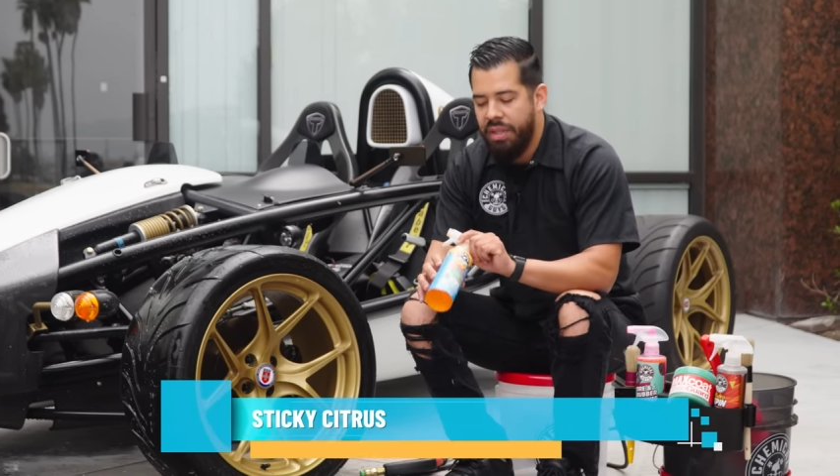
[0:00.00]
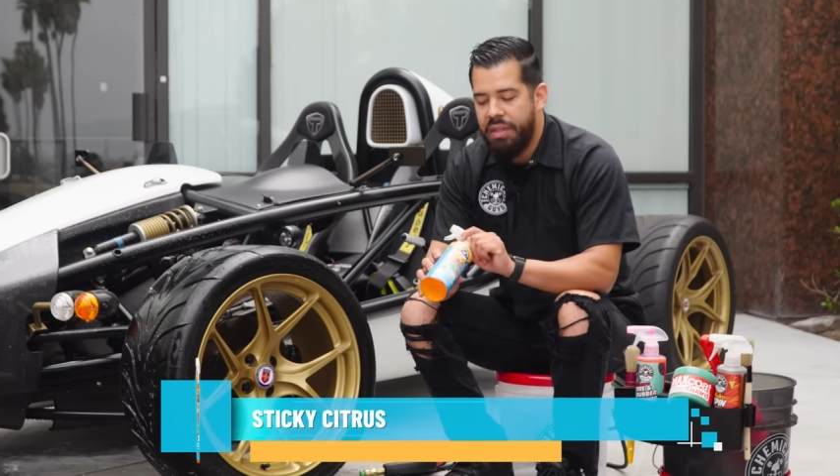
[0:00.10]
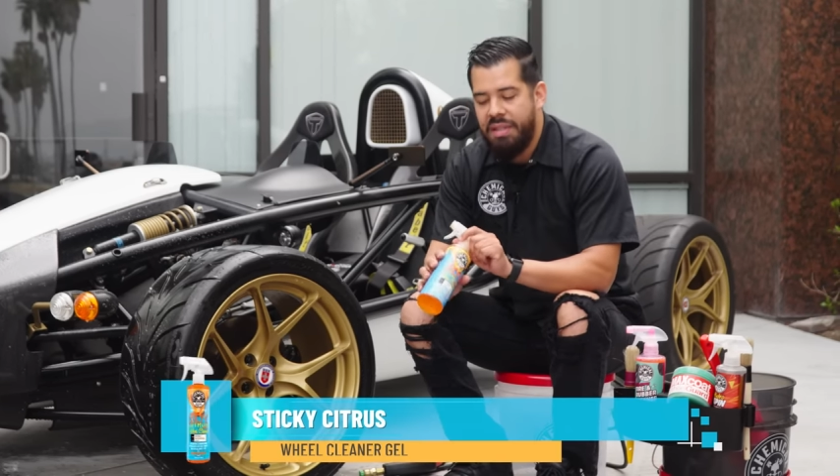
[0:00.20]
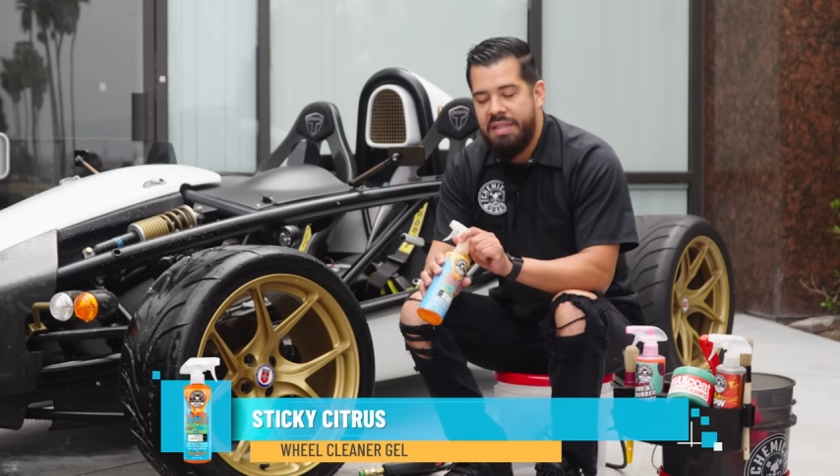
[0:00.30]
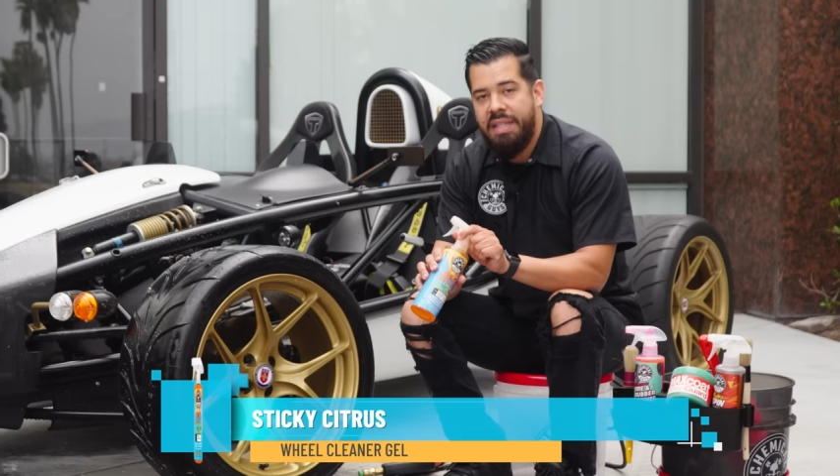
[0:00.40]
with
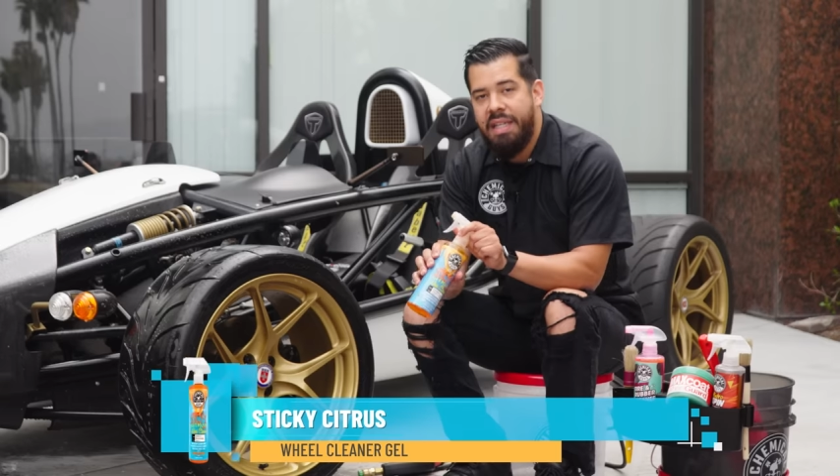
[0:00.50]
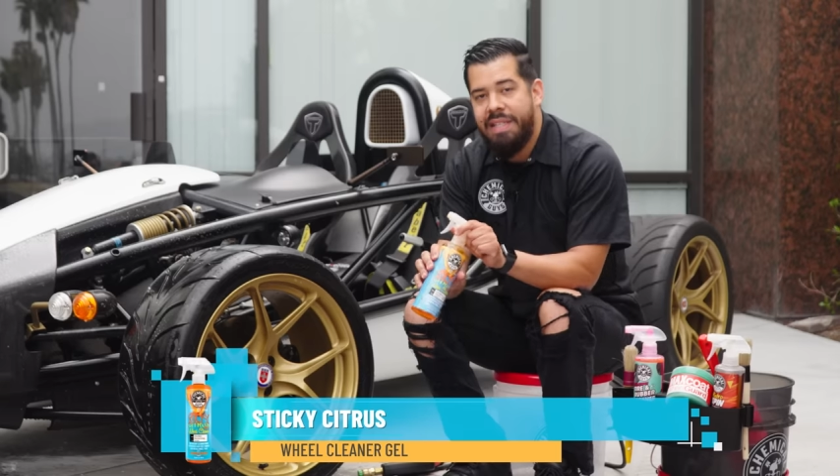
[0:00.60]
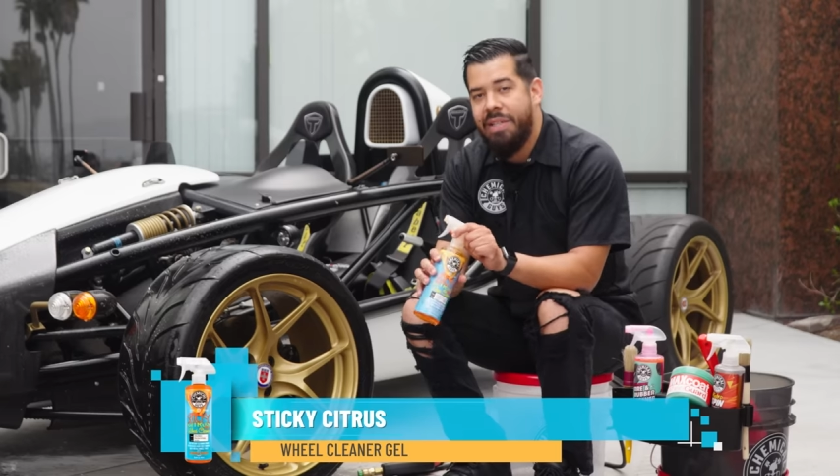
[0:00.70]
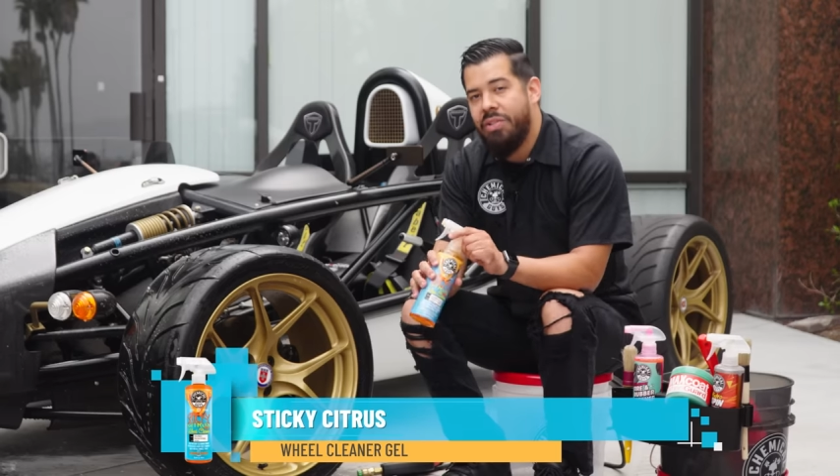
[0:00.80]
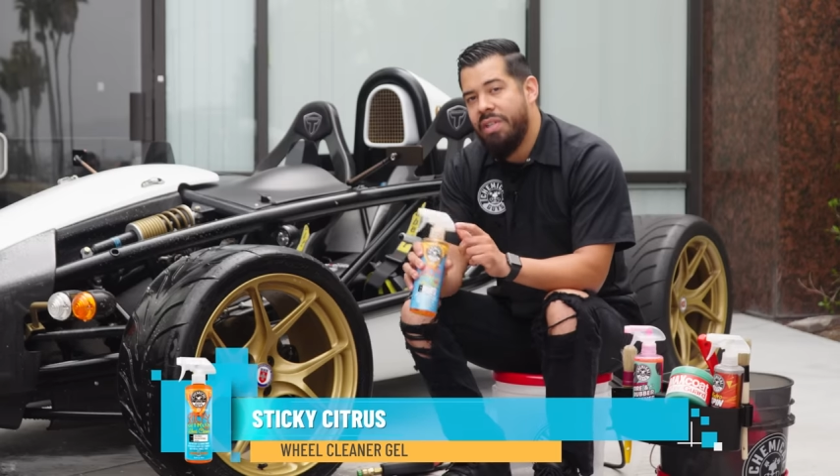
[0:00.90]
our Sticky
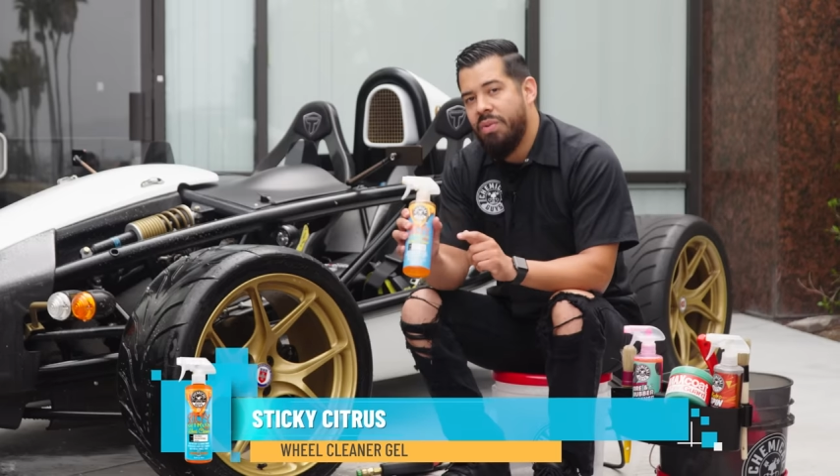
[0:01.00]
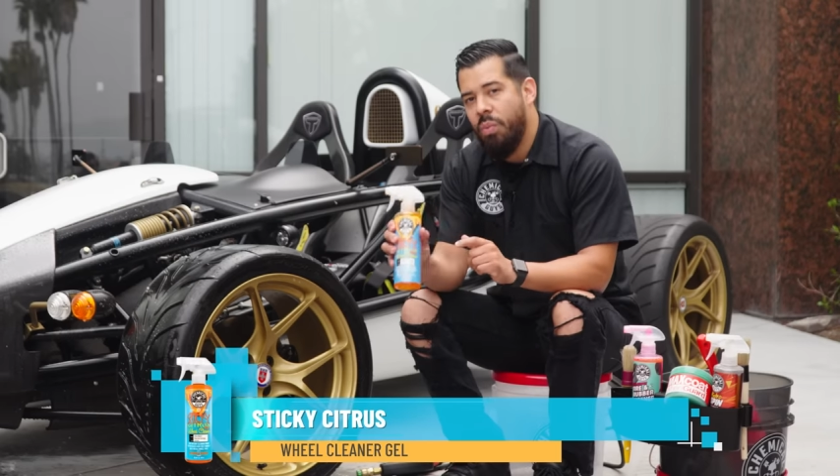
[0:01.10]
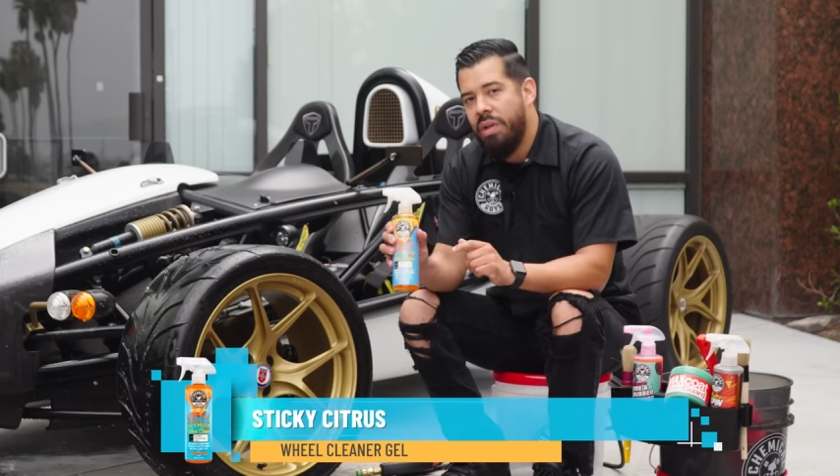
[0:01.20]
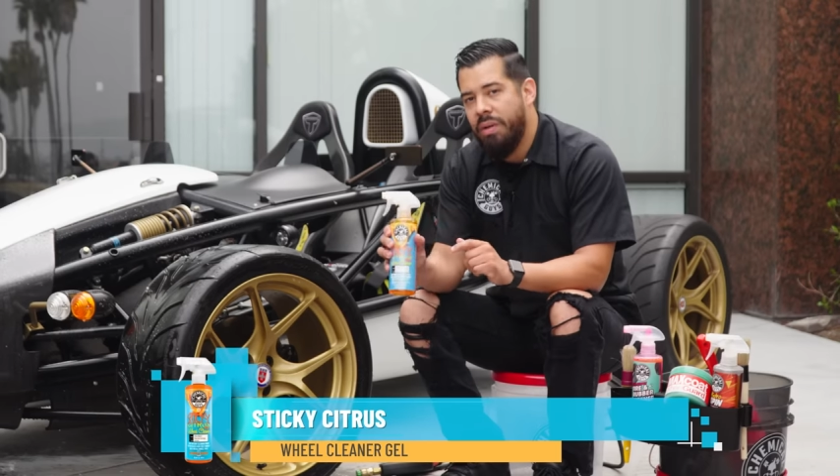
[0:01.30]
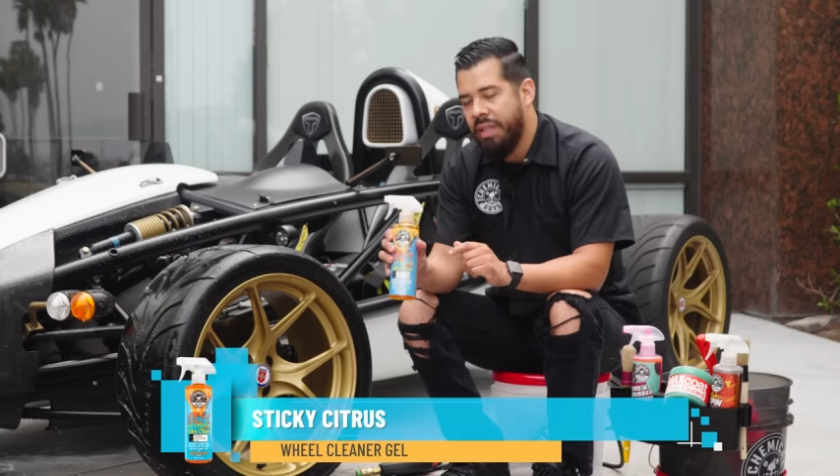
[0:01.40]
Citrus
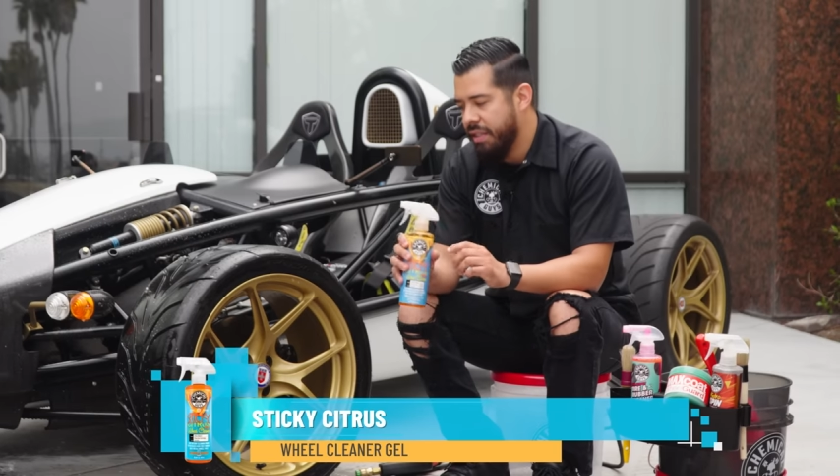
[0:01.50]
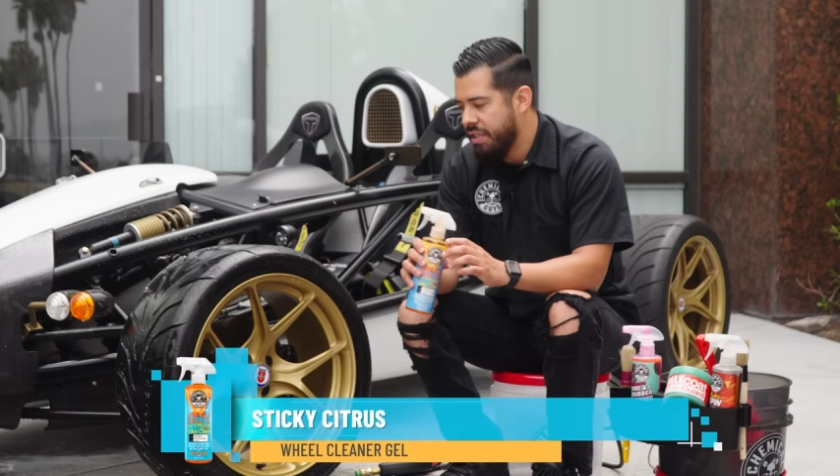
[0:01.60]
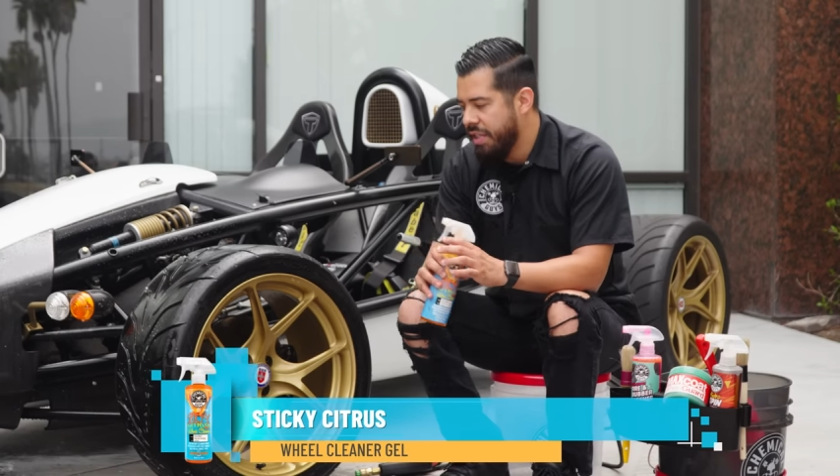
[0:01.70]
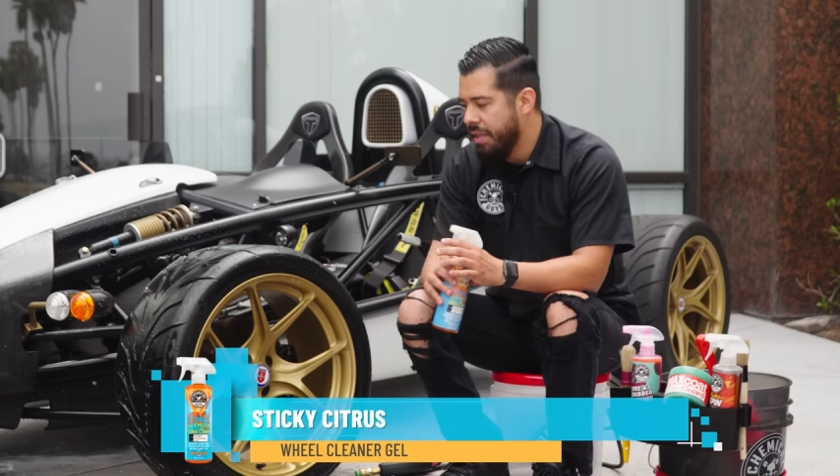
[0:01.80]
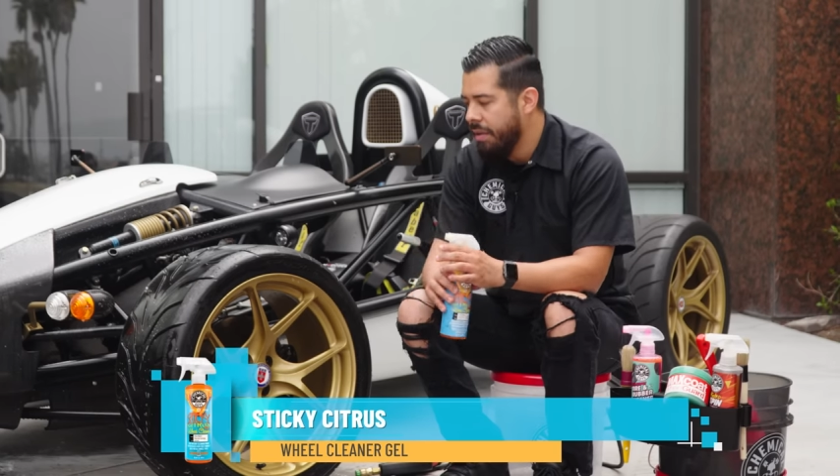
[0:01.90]
Wheel Cleaner
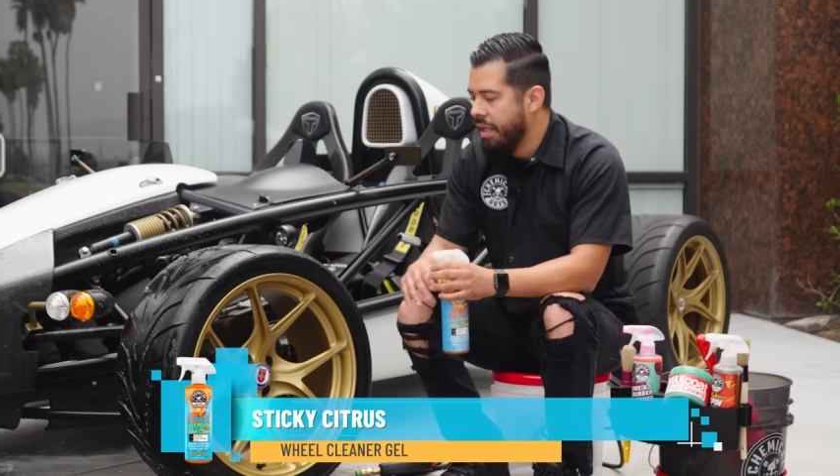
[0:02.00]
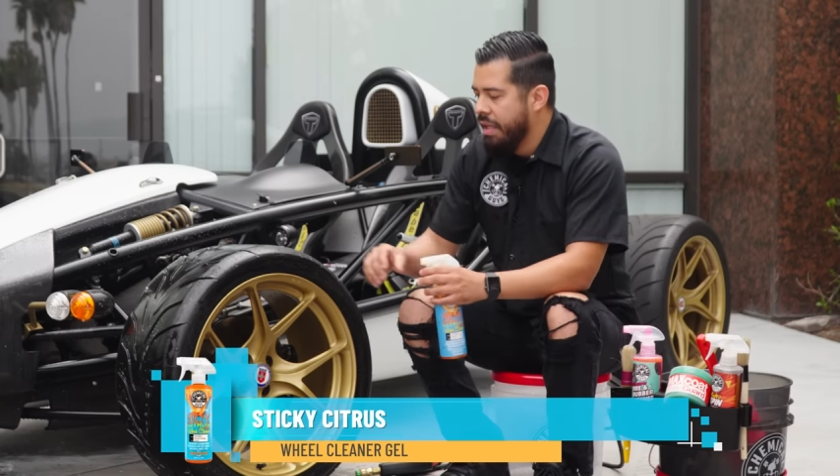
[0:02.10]
Gel.